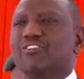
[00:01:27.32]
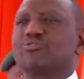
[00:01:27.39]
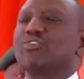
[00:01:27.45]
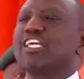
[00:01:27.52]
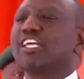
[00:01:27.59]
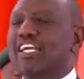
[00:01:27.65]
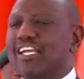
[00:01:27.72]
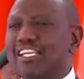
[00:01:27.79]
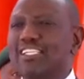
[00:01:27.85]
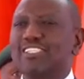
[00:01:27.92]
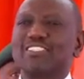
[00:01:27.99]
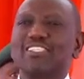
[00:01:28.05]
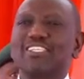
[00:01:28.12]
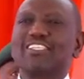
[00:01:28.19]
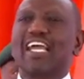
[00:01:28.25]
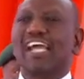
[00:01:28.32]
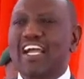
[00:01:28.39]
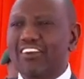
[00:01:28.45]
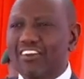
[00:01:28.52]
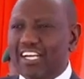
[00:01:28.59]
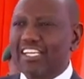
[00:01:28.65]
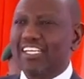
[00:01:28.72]
to increase their
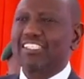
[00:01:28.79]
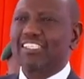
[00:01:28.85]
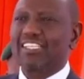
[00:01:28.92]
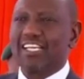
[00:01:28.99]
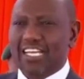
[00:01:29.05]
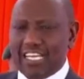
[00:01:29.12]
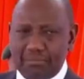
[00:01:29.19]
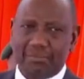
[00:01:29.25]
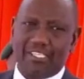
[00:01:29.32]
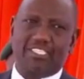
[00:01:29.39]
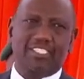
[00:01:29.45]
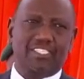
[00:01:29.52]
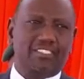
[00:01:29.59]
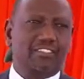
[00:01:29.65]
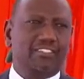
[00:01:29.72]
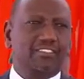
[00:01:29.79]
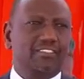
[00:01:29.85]
credit limit.